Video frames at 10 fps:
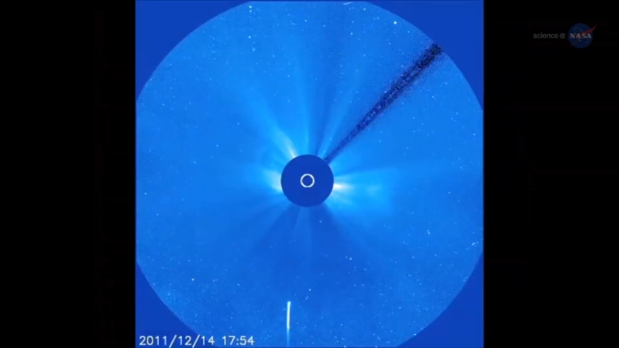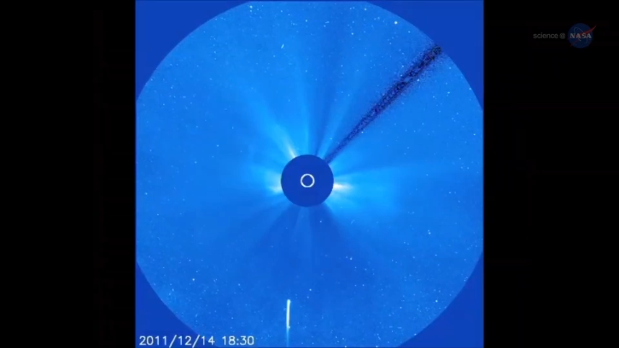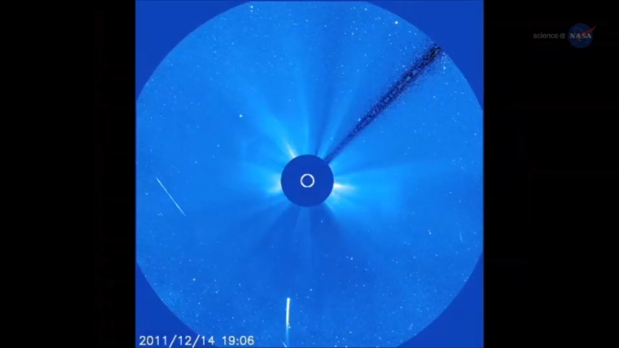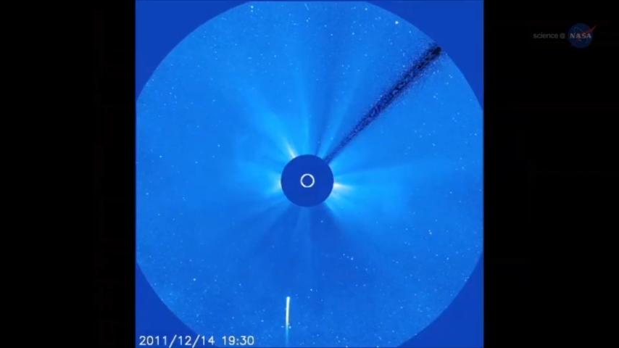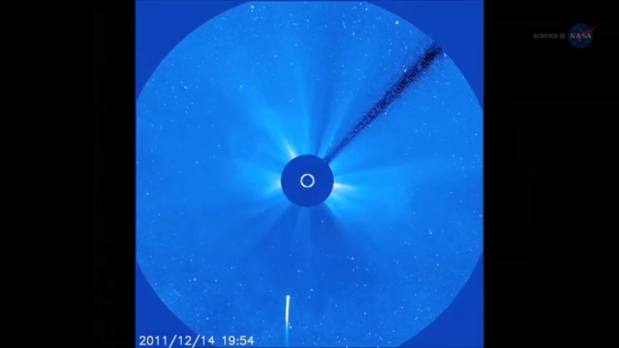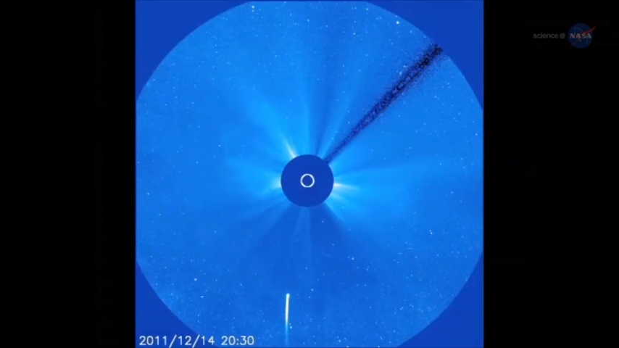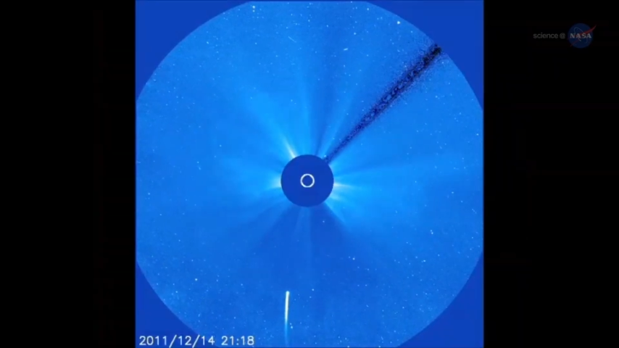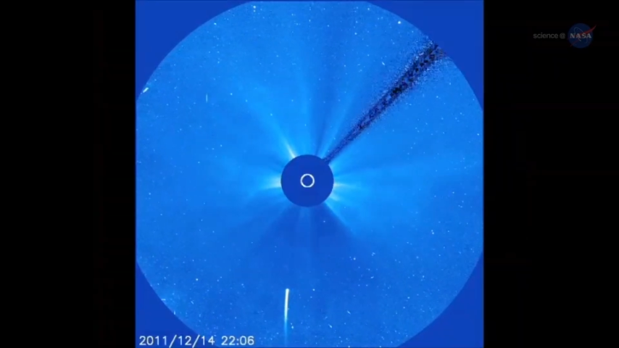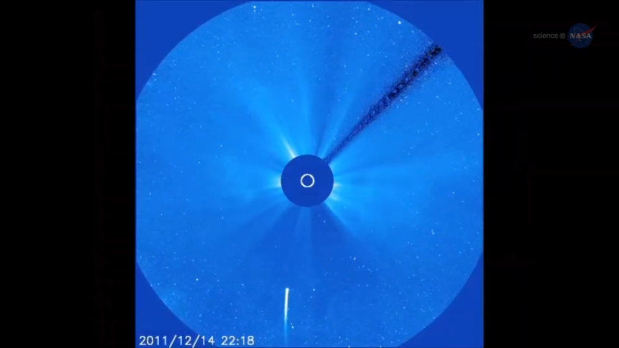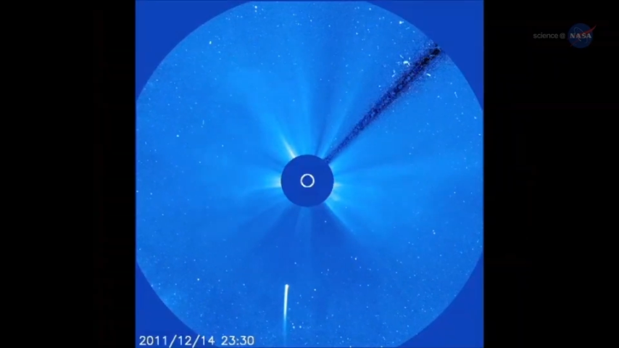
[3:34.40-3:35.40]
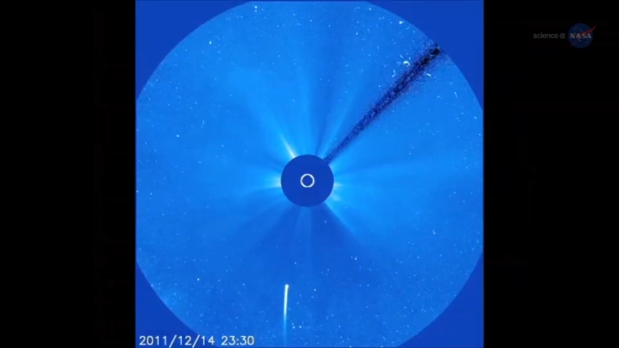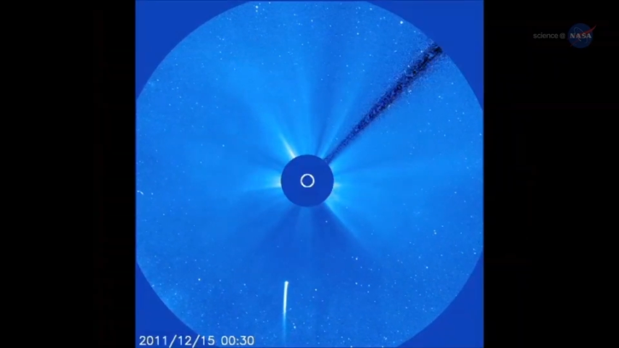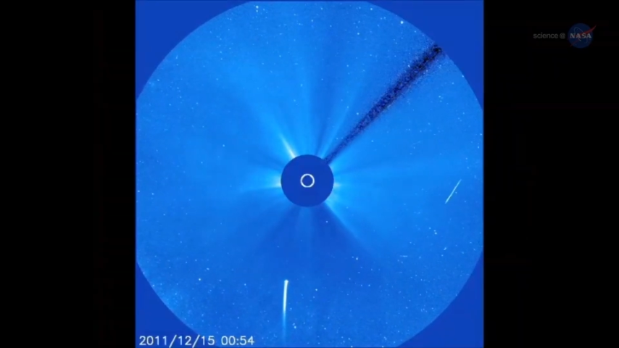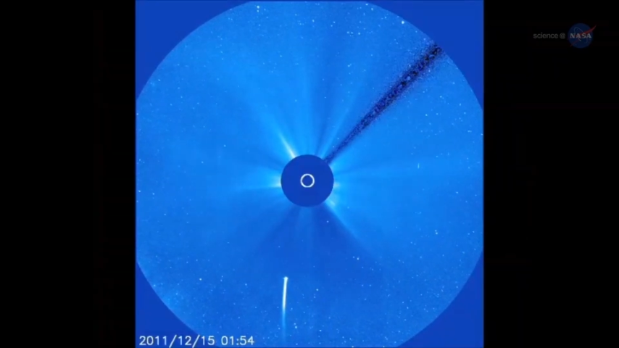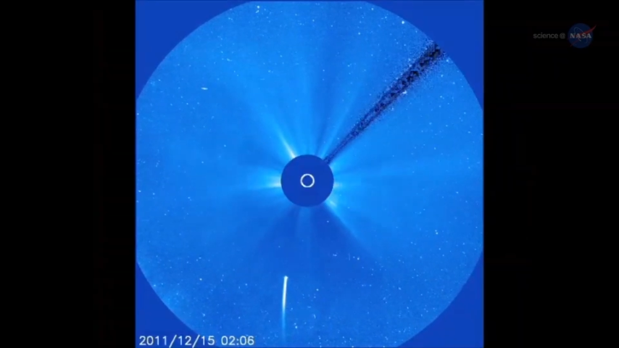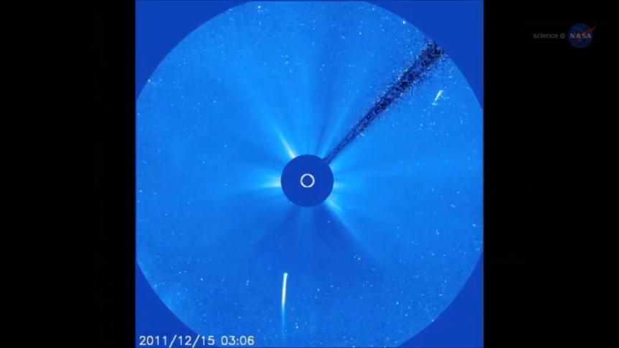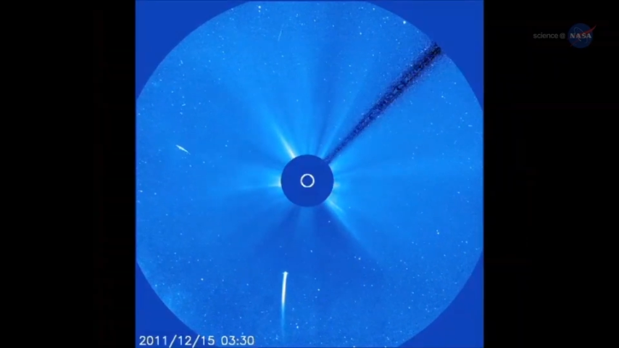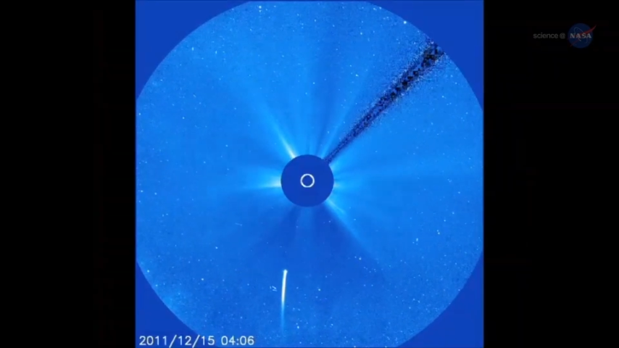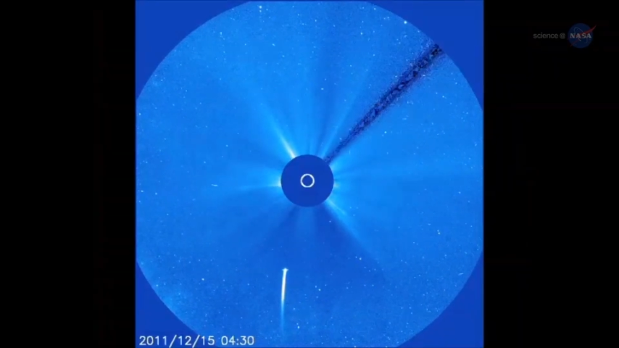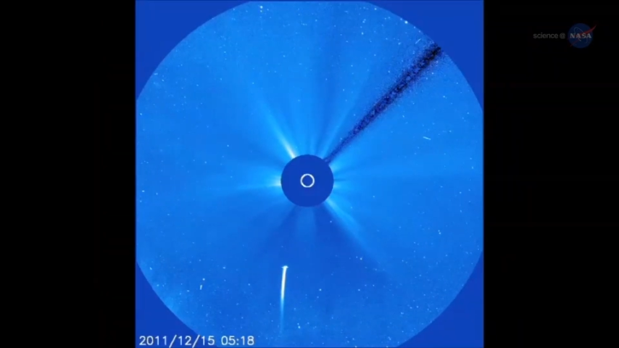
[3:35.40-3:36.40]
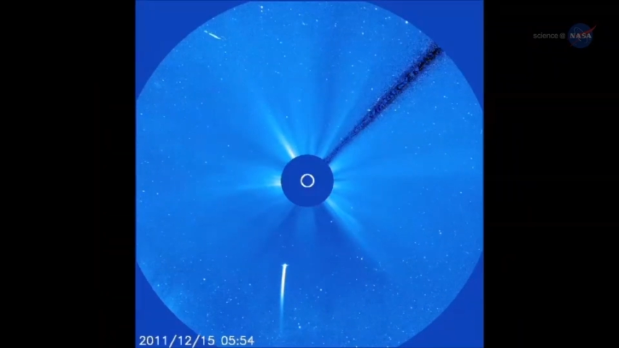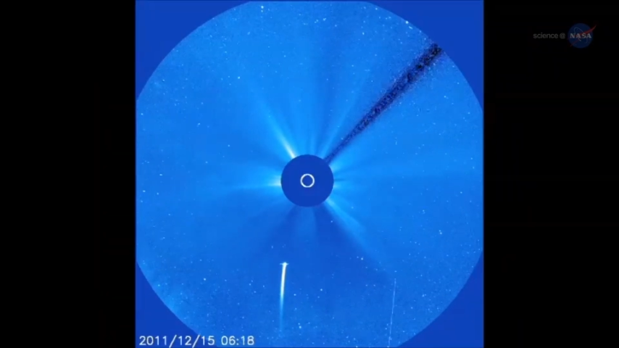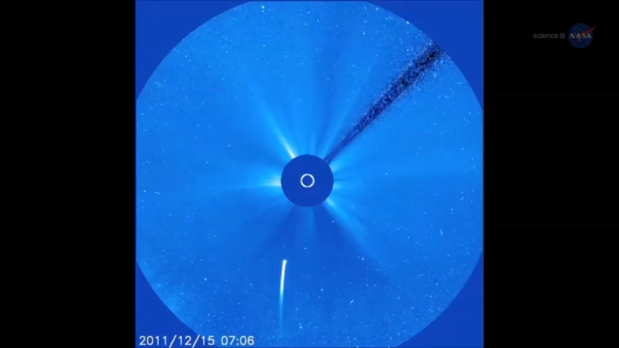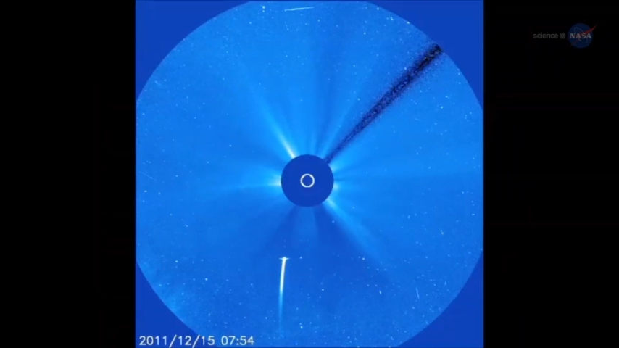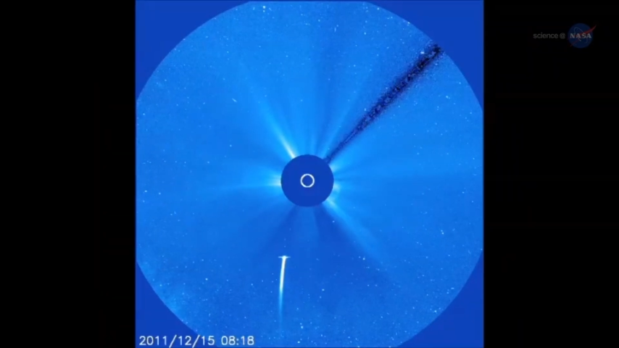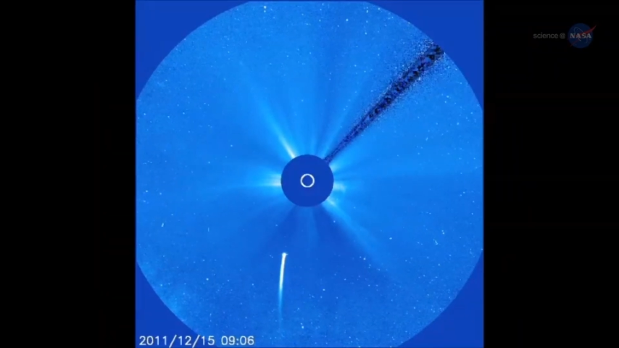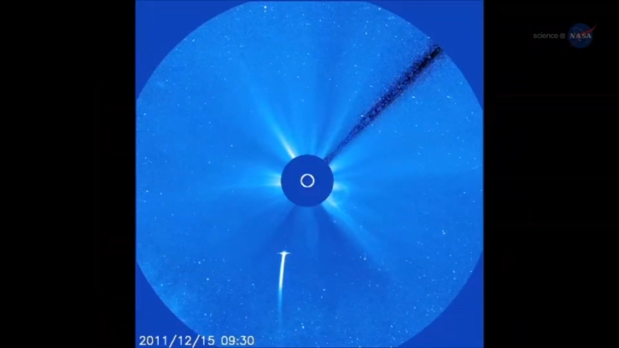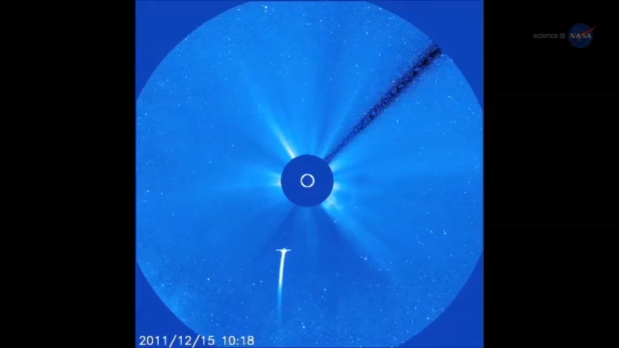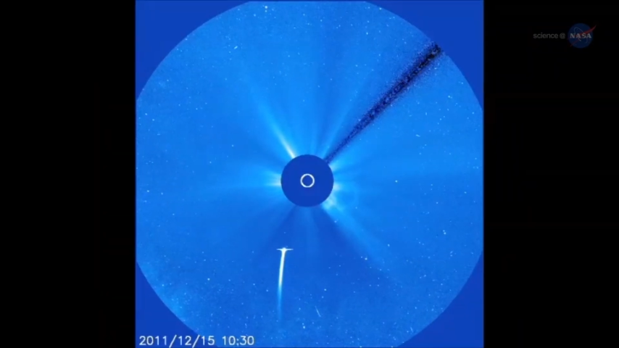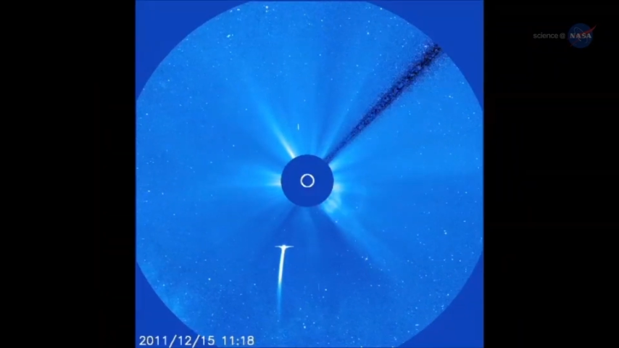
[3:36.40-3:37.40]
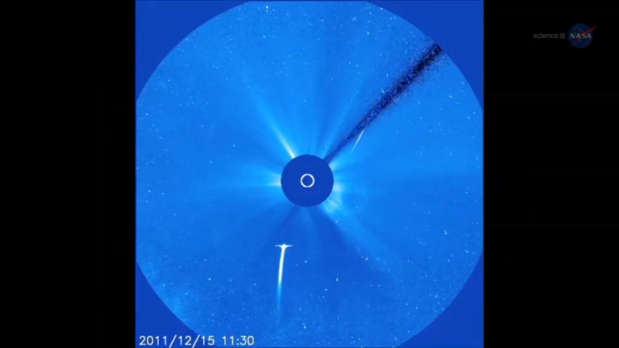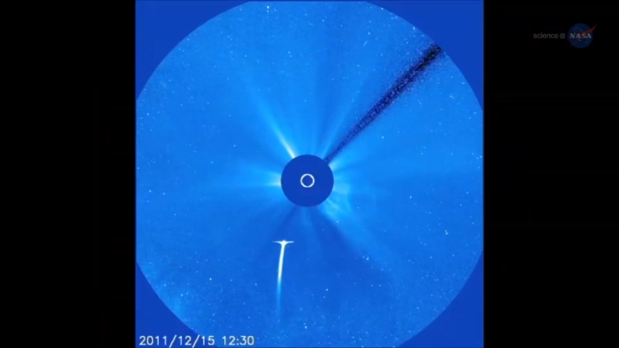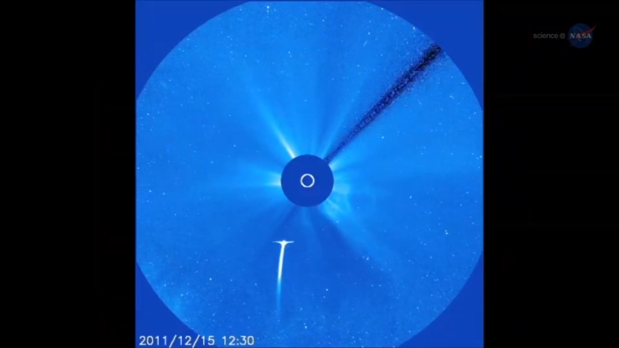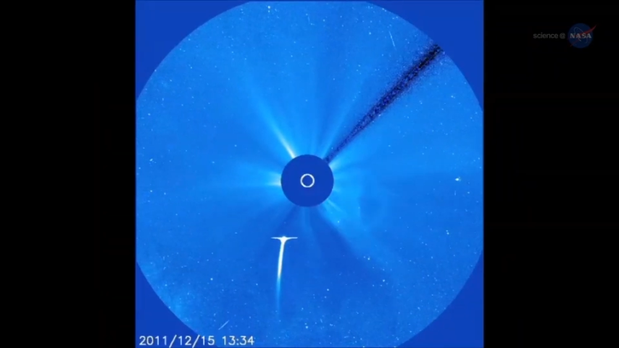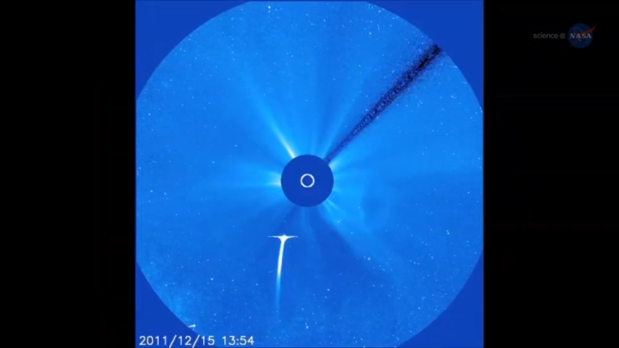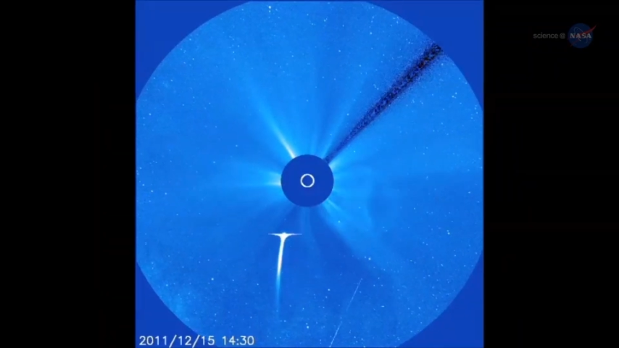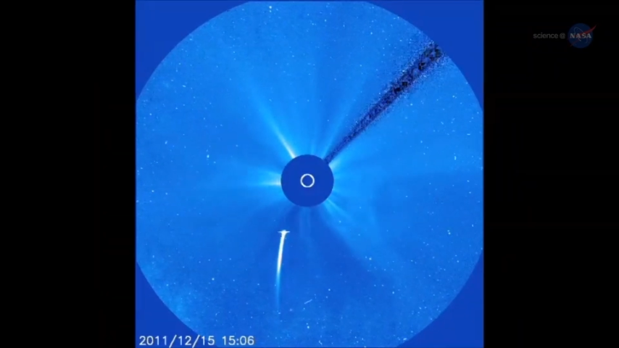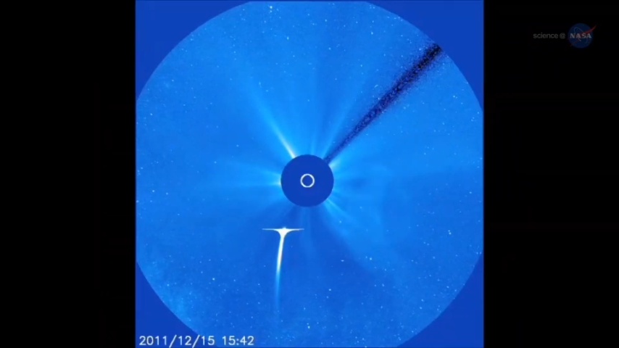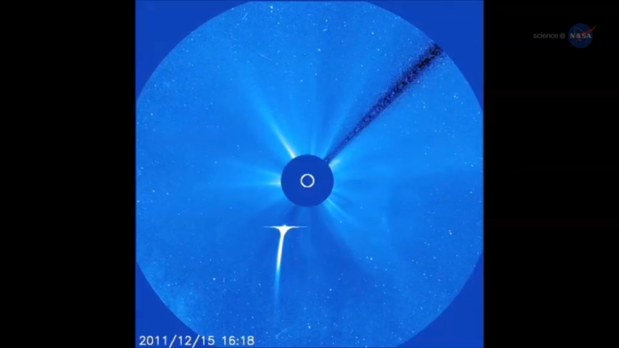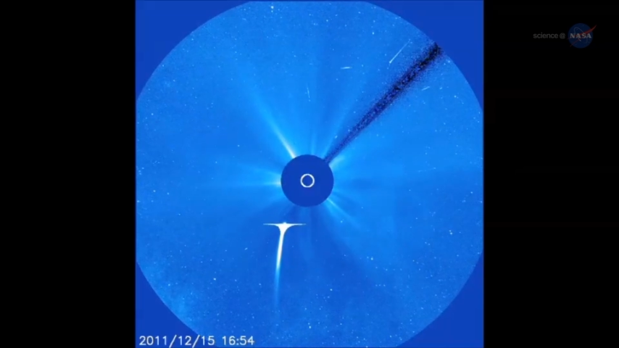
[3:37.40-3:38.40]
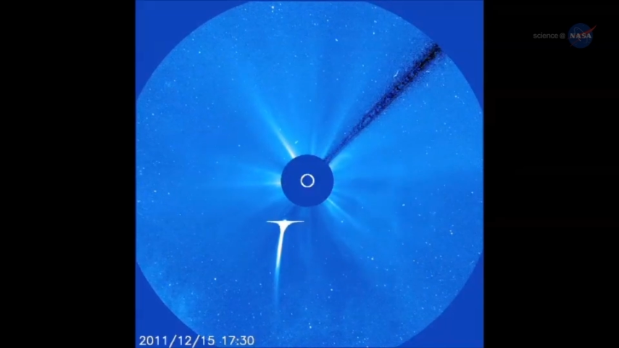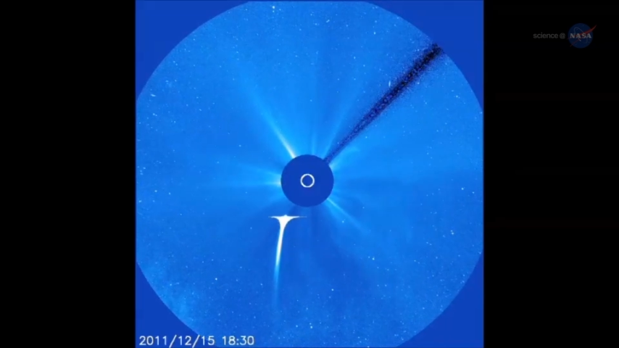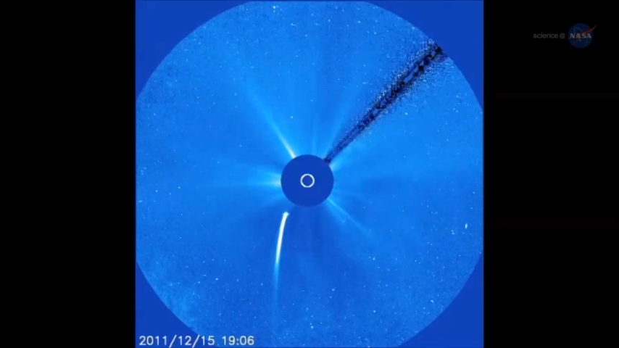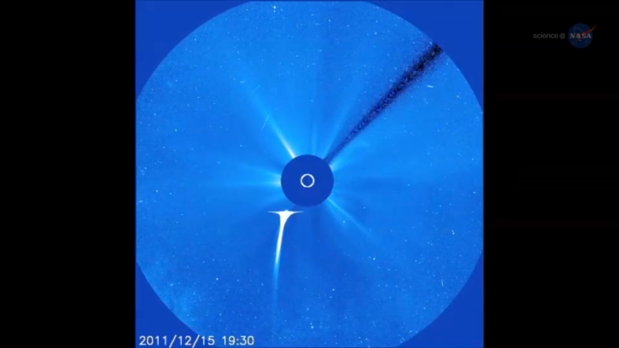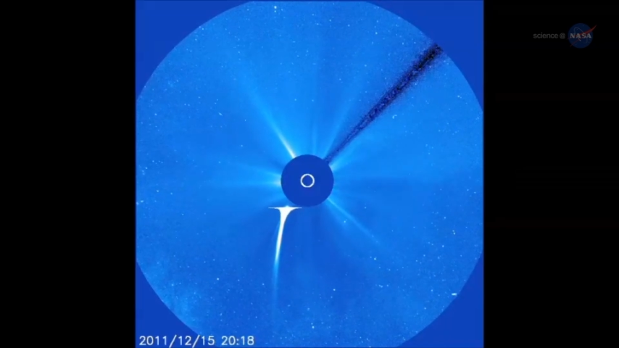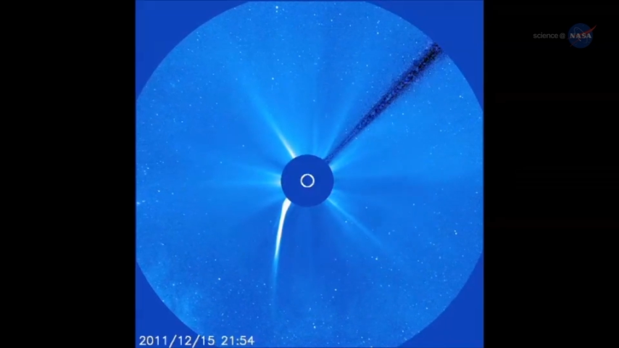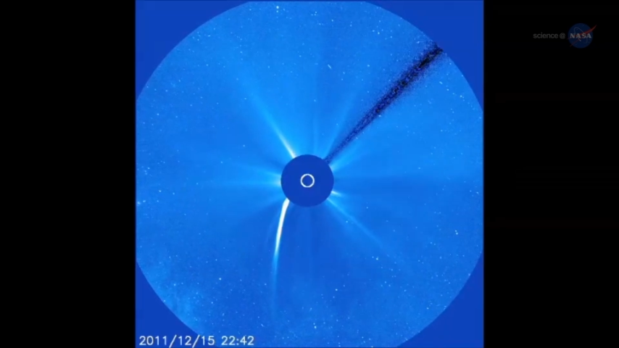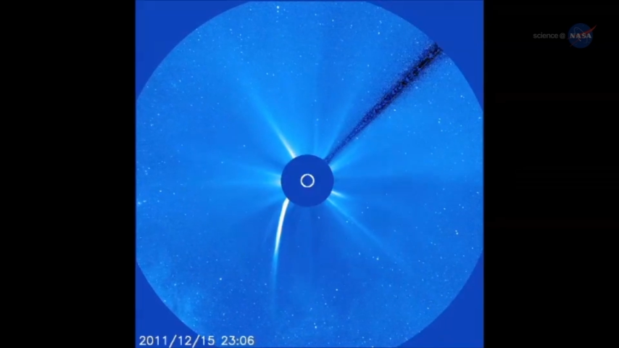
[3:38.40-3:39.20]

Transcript: No face is visible, so there are no lips to read.